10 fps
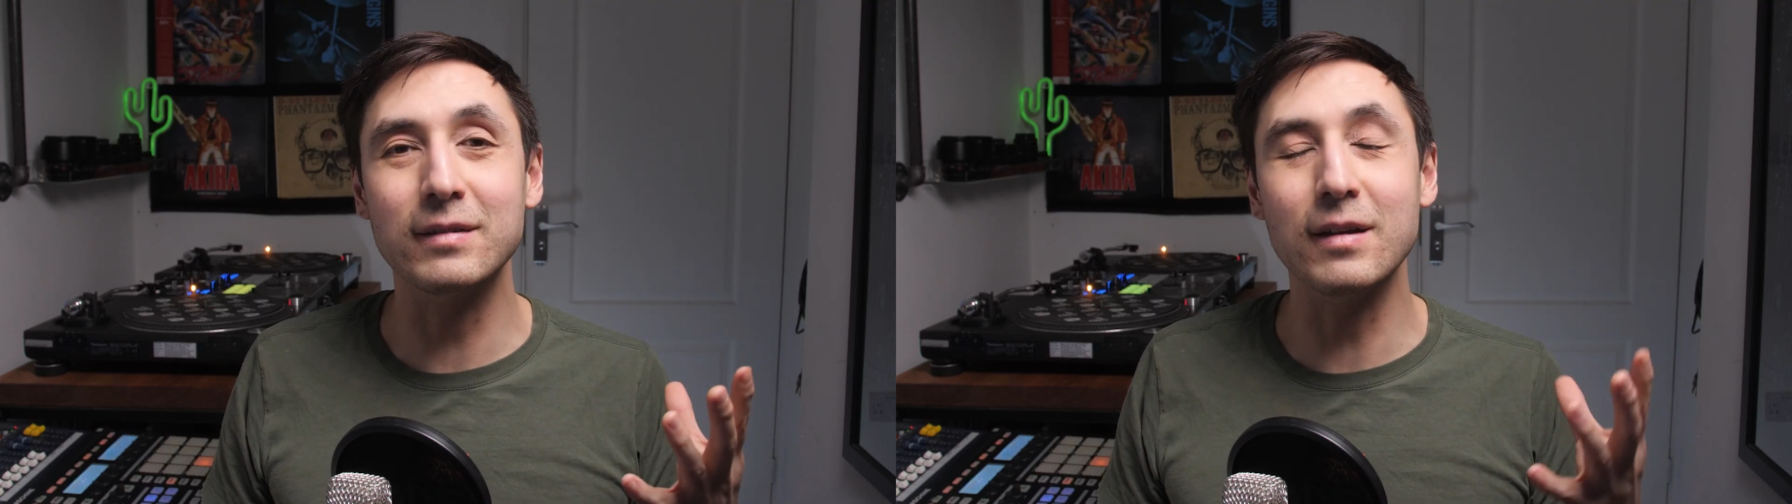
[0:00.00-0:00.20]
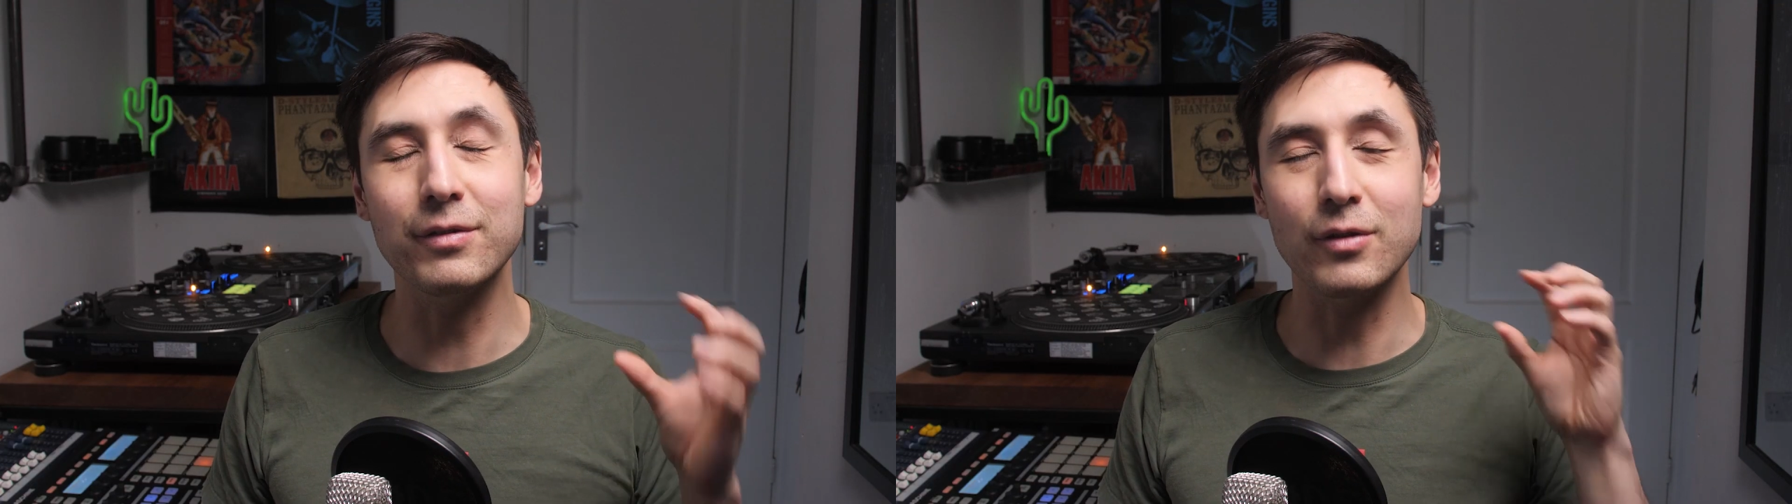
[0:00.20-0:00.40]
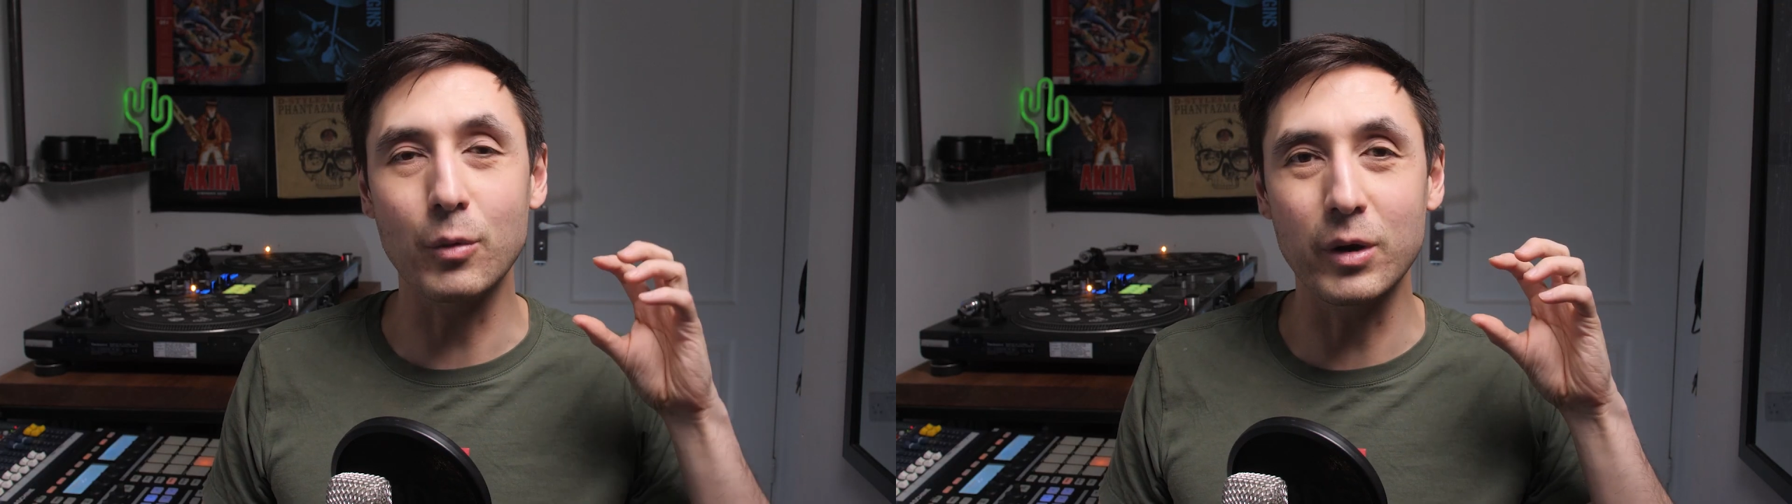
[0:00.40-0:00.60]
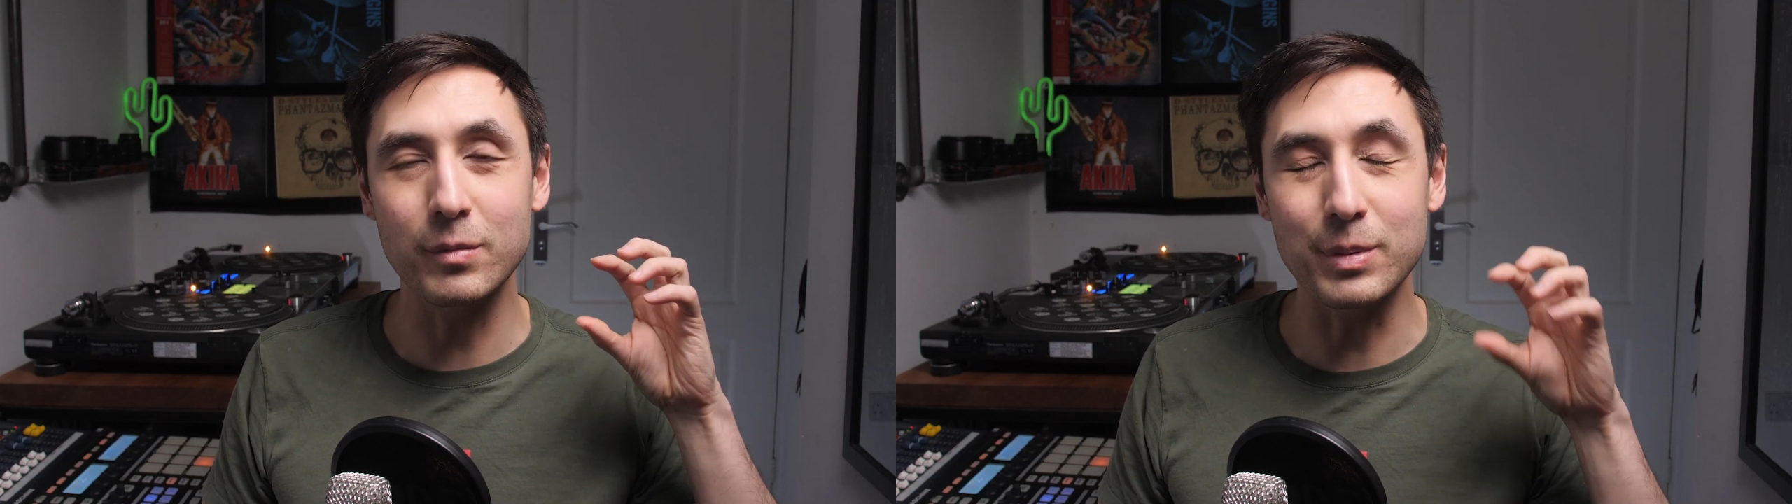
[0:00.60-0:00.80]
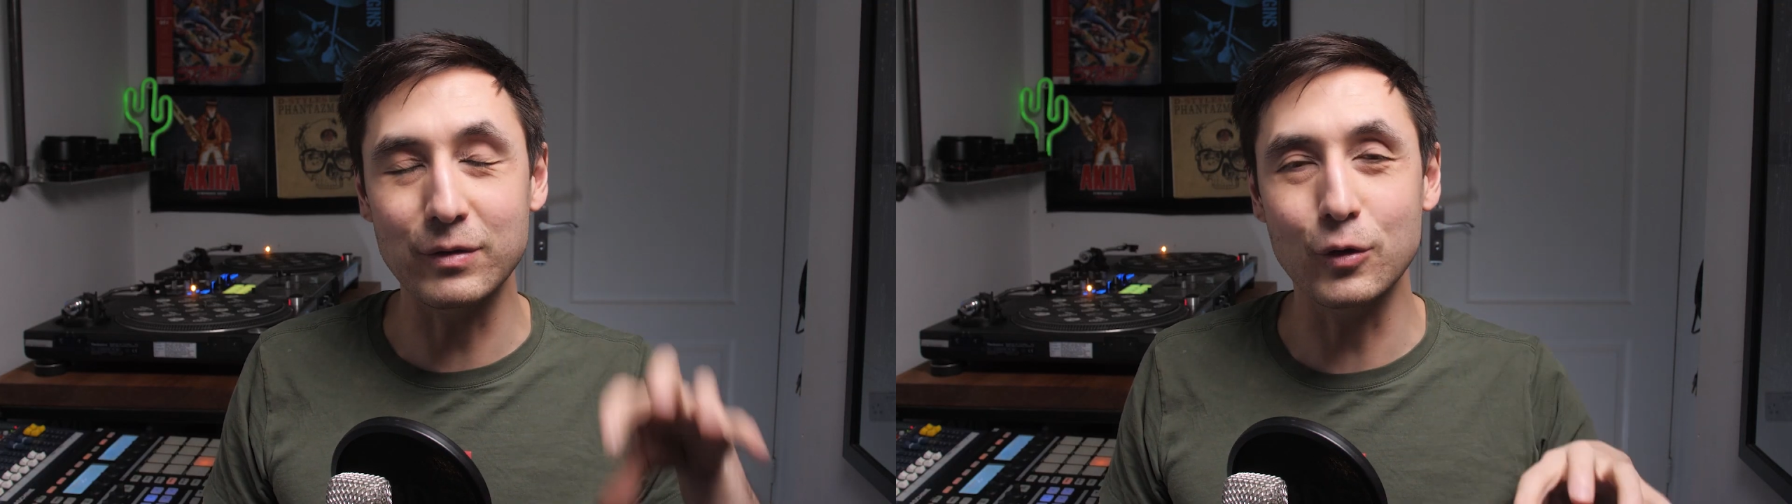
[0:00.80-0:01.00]
stuff so I want it
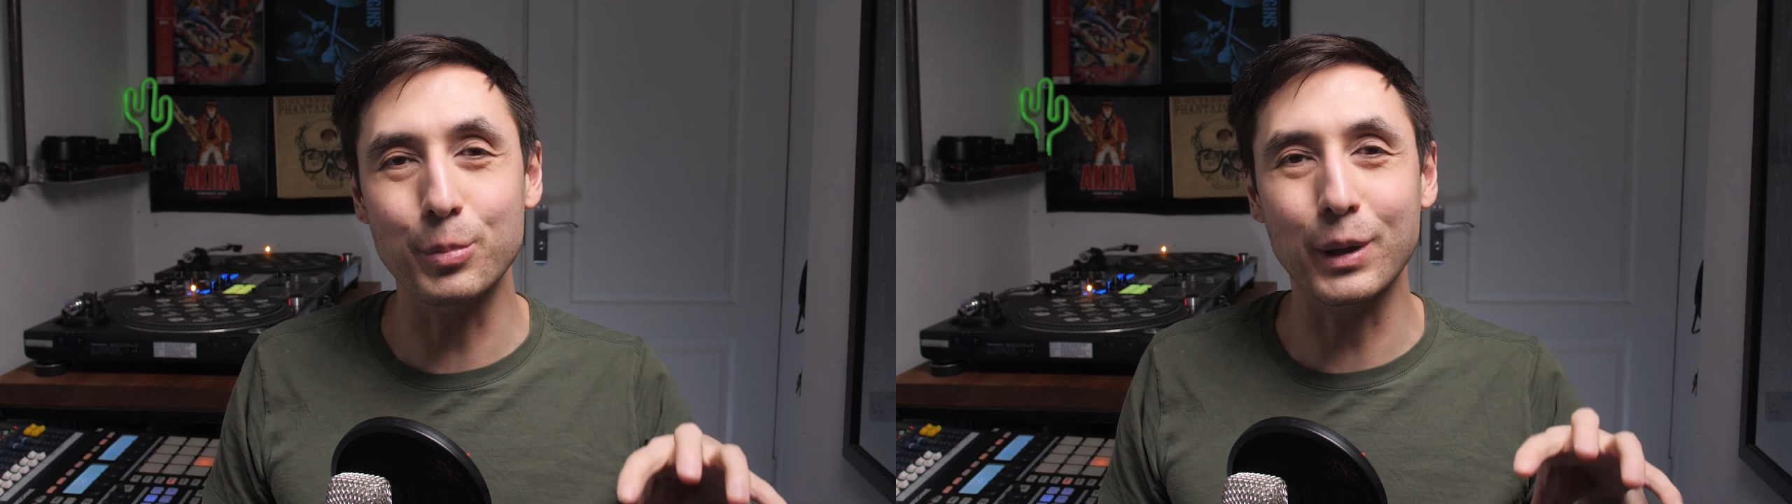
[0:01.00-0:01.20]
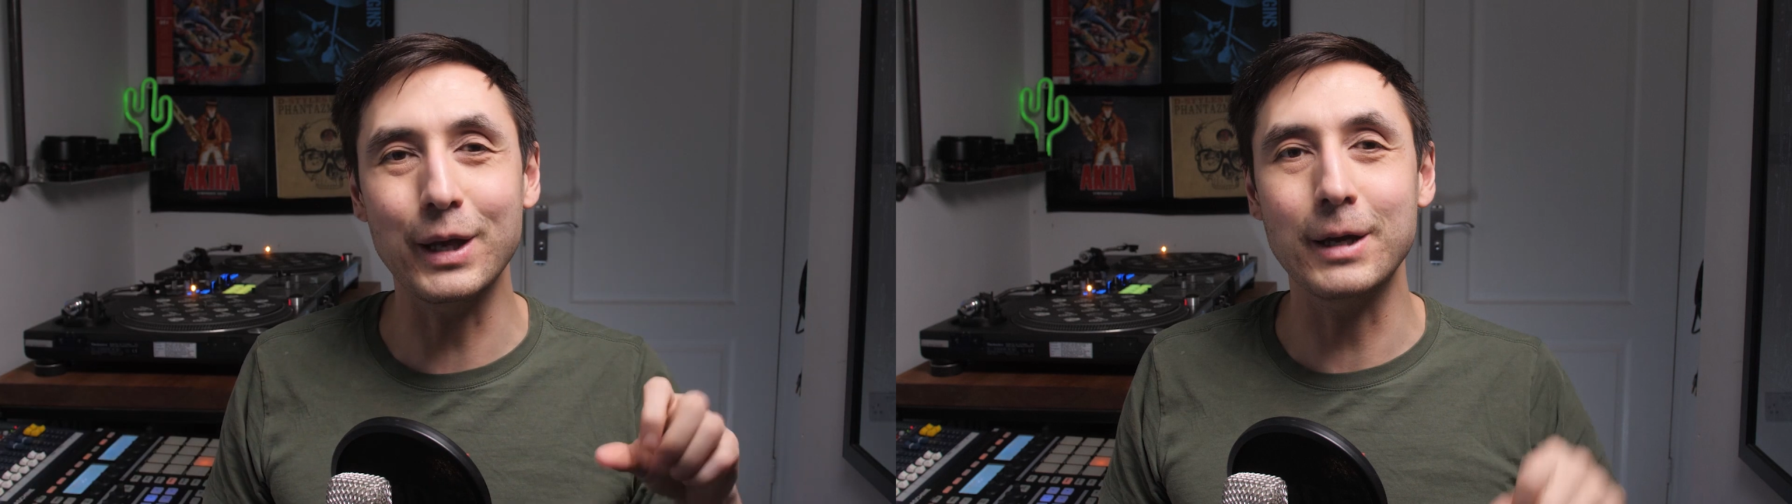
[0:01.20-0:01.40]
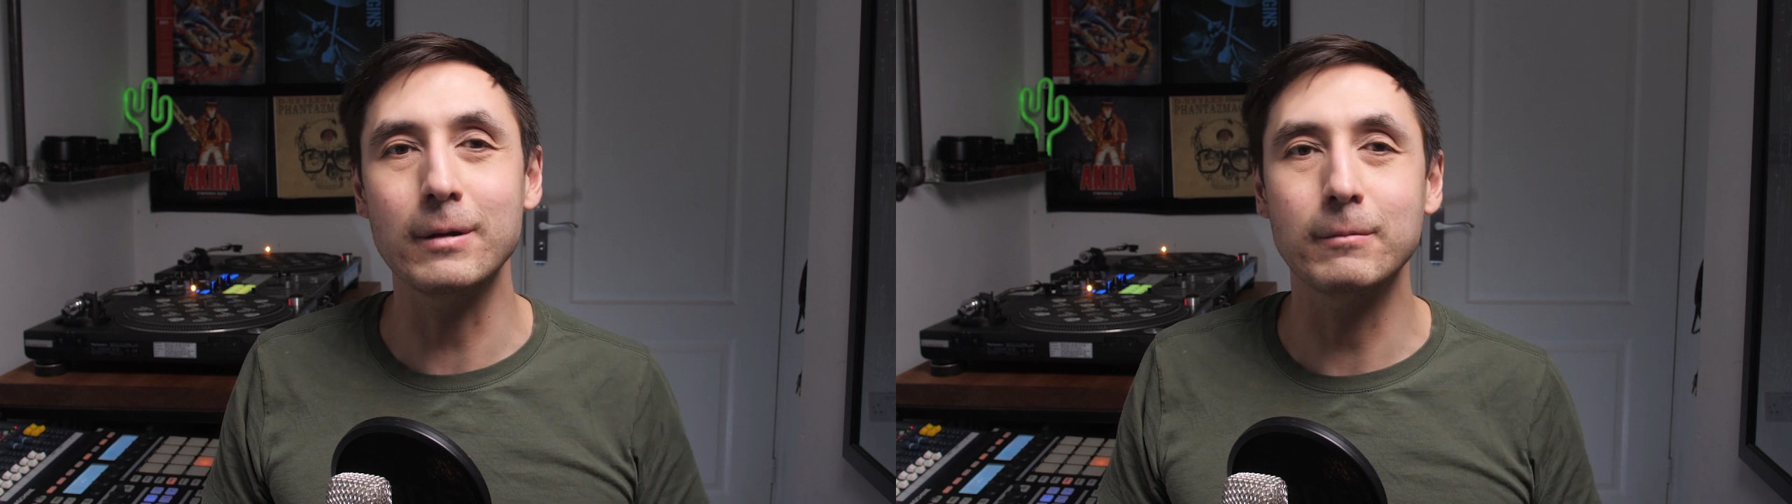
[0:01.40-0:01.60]
to be super clear.